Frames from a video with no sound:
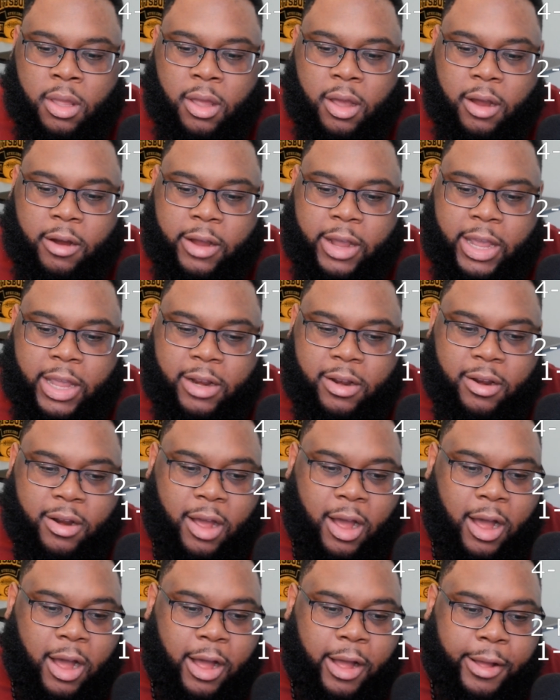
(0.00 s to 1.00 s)
All
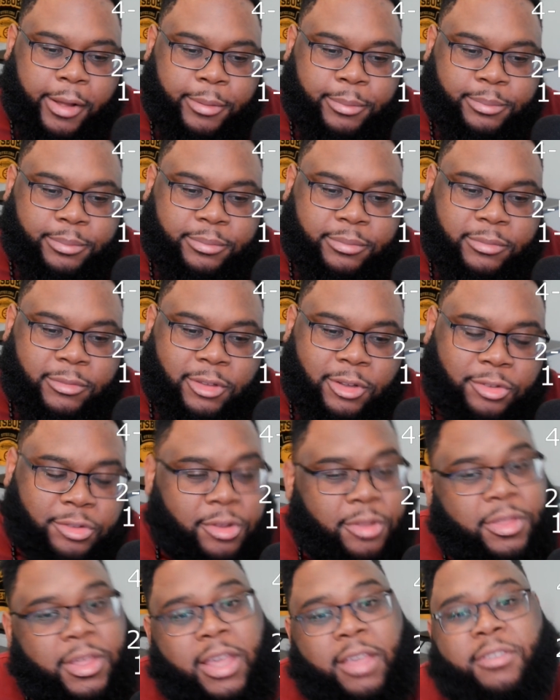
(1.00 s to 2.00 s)
right.
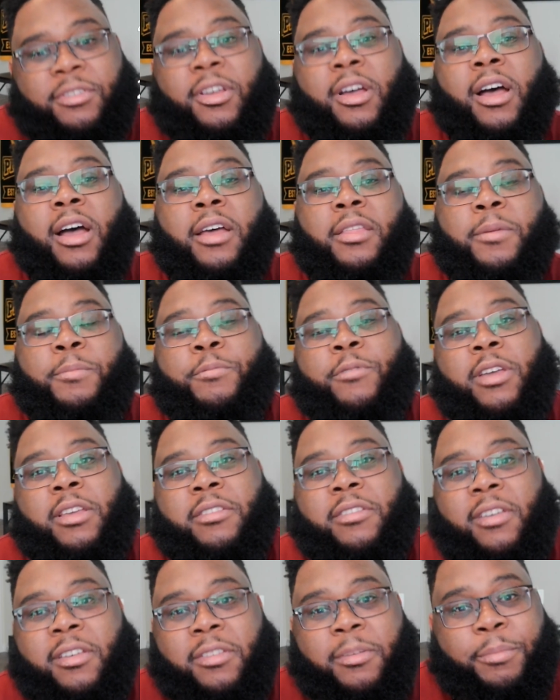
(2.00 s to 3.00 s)
So these are the
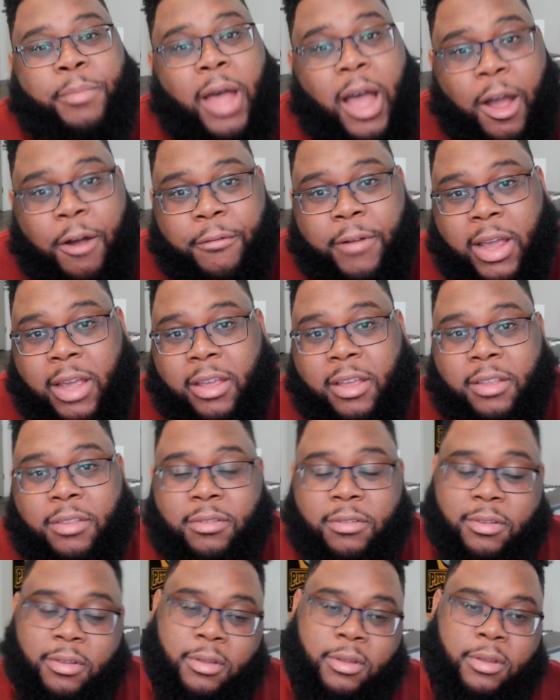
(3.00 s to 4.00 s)
preseason power rankings.